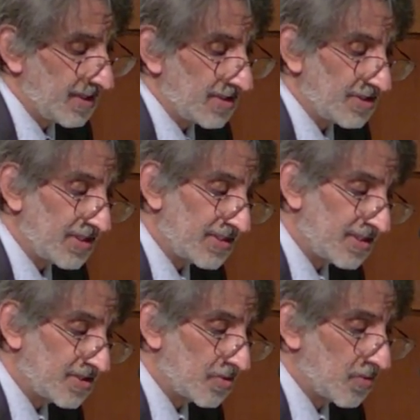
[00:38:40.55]
just
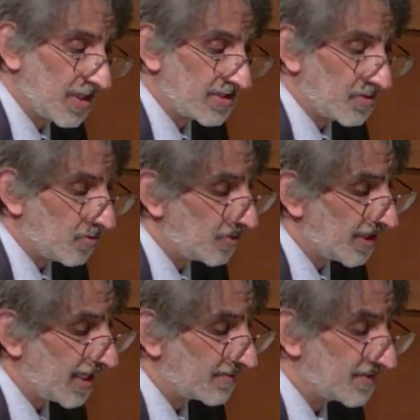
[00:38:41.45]
as there was in old
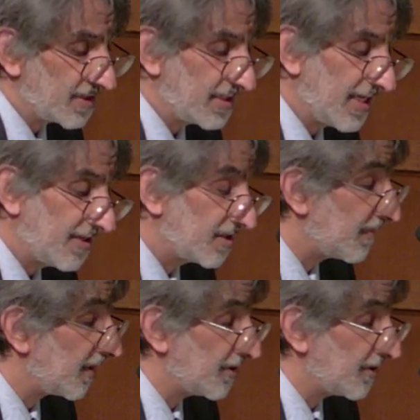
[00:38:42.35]
Adams's tales about